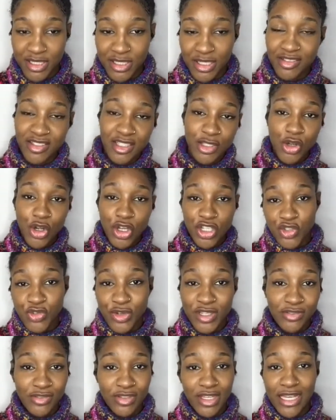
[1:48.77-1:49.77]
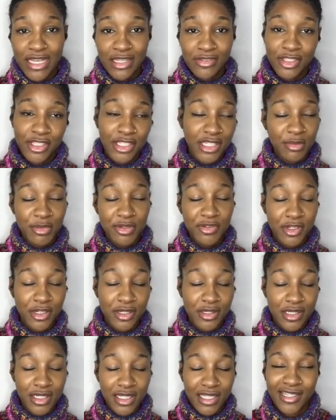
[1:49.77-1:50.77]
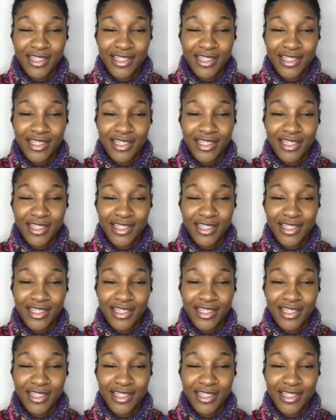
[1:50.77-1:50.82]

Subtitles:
I've still got a stressful life, don't get me wrong,